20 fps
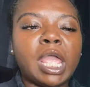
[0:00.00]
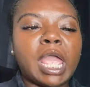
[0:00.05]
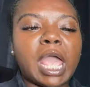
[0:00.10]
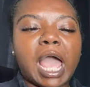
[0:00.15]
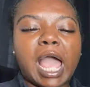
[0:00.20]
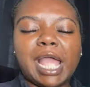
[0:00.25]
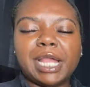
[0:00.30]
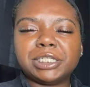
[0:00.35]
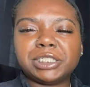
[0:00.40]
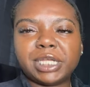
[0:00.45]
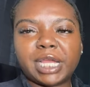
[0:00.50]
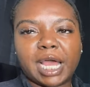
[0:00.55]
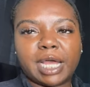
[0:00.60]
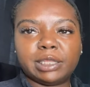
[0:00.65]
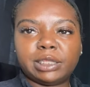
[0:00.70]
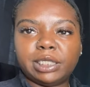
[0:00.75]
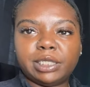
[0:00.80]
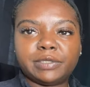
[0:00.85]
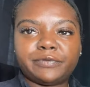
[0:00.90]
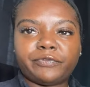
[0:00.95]
I actually
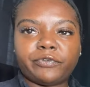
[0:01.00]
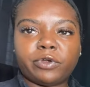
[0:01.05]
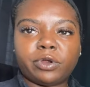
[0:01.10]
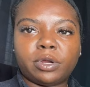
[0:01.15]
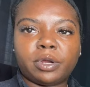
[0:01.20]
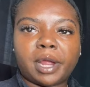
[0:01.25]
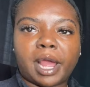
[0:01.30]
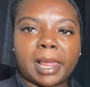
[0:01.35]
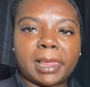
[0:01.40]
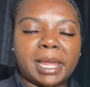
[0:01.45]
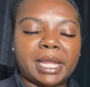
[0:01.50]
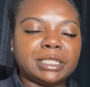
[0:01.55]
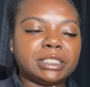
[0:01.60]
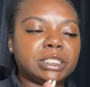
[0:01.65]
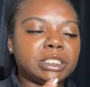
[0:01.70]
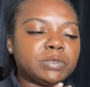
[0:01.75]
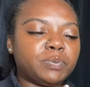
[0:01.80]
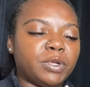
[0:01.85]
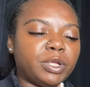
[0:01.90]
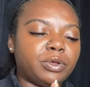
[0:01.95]
got these for, I like
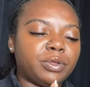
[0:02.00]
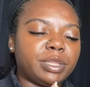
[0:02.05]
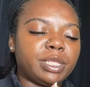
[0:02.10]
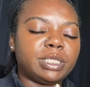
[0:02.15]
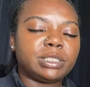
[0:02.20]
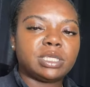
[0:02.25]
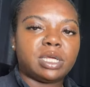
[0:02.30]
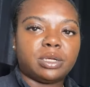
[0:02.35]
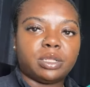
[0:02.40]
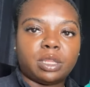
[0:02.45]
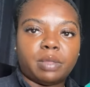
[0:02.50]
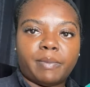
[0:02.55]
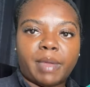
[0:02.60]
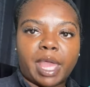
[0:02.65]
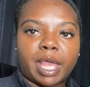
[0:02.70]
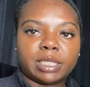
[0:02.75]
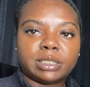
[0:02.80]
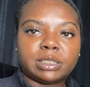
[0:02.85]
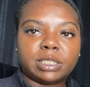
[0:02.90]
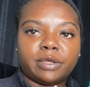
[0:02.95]
to sprinkle these under the
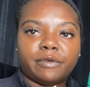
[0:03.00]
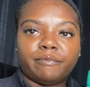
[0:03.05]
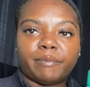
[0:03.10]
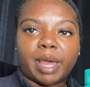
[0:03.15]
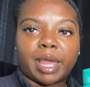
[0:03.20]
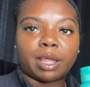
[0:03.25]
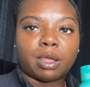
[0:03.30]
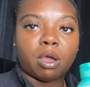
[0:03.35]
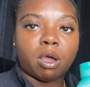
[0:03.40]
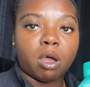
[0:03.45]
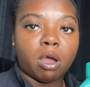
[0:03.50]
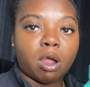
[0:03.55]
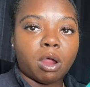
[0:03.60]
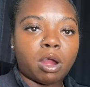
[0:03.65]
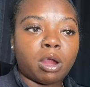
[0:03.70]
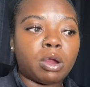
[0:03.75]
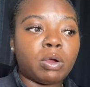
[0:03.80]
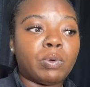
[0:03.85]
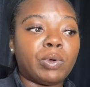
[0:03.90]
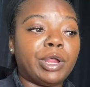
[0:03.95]
mats of my
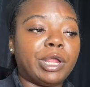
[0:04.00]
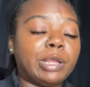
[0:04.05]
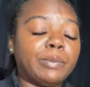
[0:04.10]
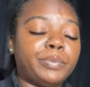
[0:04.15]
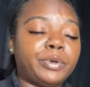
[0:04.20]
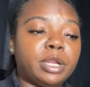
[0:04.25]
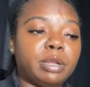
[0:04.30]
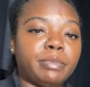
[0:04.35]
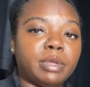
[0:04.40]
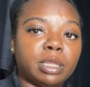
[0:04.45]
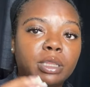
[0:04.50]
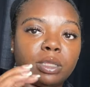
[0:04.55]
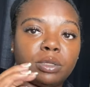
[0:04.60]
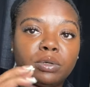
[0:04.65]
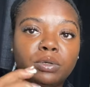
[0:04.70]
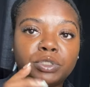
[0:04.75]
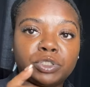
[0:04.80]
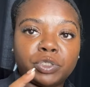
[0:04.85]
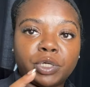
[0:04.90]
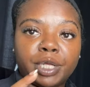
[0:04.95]
car or you can put them in
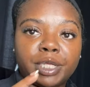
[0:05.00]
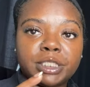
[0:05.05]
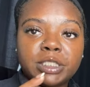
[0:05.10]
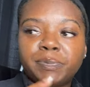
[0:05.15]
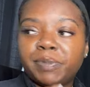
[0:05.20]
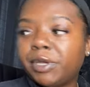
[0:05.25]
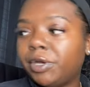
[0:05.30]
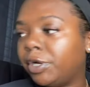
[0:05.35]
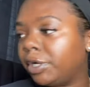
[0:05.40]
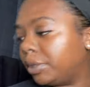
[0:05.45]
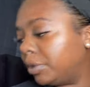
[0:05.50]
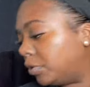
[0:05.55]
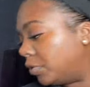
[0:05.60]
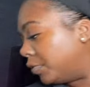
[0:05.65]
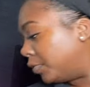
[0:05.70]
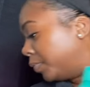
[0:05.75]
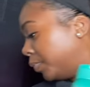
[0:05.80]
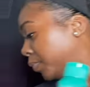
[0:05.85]
little transparent little,